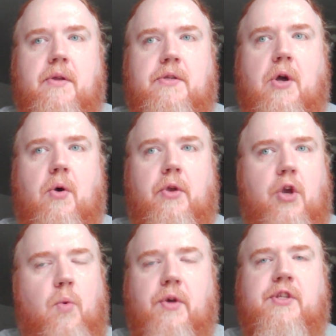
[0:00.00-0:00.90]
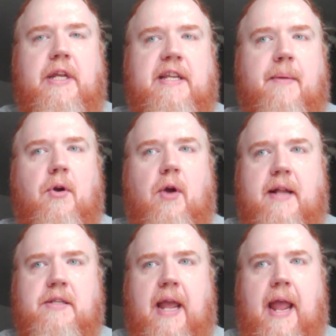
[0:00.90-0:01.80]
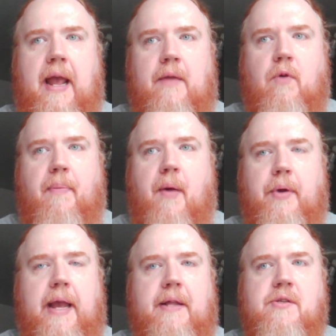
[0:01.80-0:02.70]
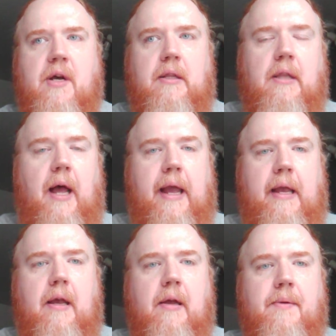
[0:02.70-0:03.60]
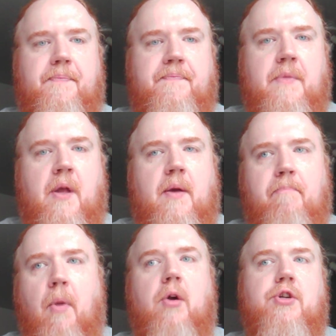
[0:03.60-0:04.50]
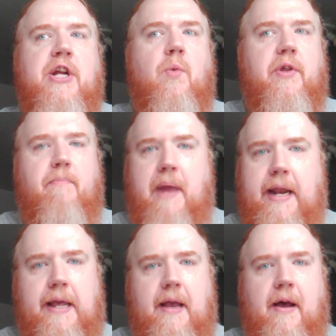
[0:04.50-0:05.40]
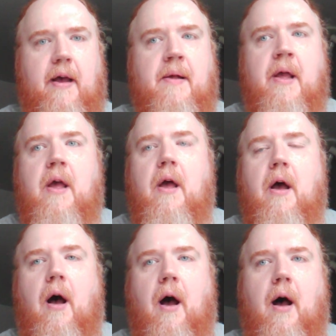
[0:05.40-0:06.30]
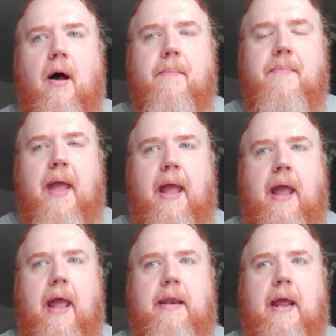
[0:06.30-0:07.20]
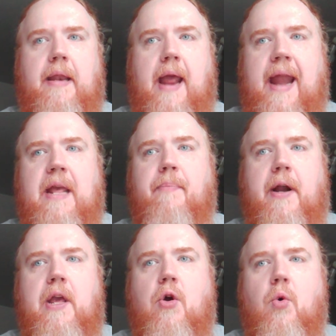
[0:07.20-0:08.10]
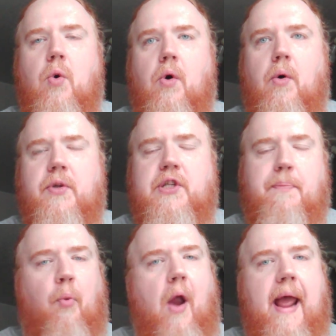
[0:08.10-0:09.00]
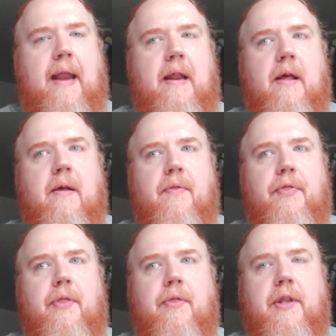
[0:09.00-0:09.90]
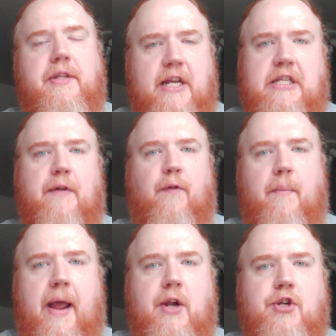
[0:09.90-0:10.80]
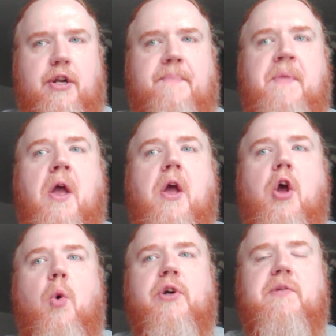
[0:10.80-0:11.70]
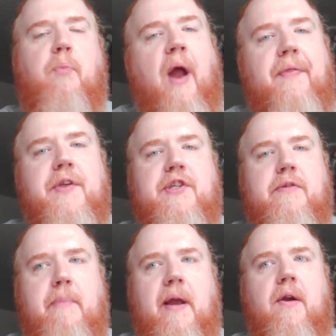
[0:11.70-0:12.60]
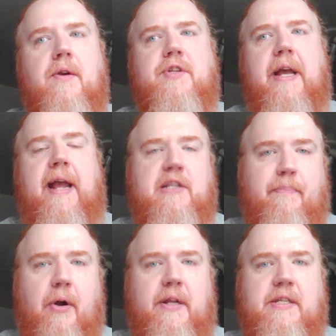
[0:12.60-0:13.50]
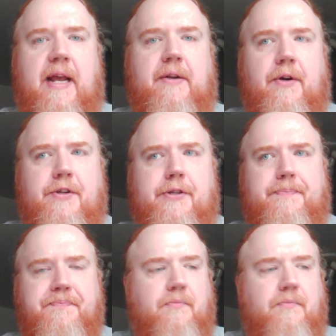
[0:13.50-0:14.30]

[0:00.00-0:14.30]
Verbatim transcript: So you will see Democrats and Republicans alike merging with media um, and, and anybody who will spread the disinformation, who will spread the smears against Bernie Sanders,